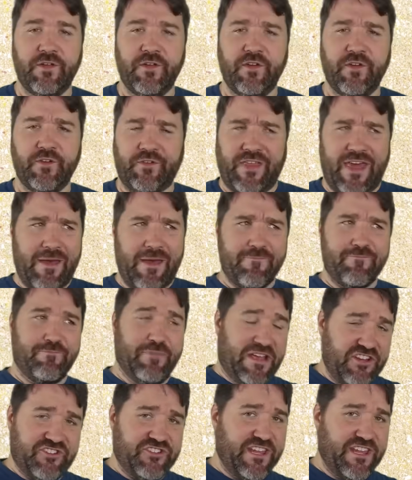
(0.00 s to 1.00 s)
So that
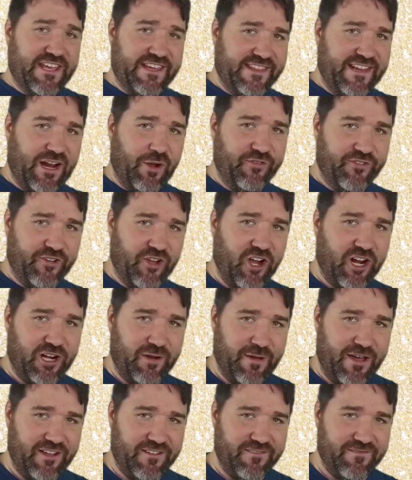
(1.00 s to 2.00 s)
beach thing that I was talking
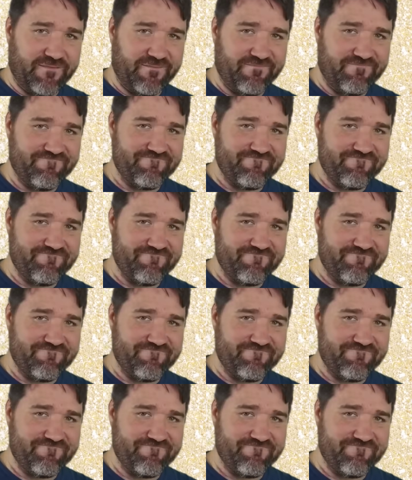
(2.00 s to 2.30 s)
about,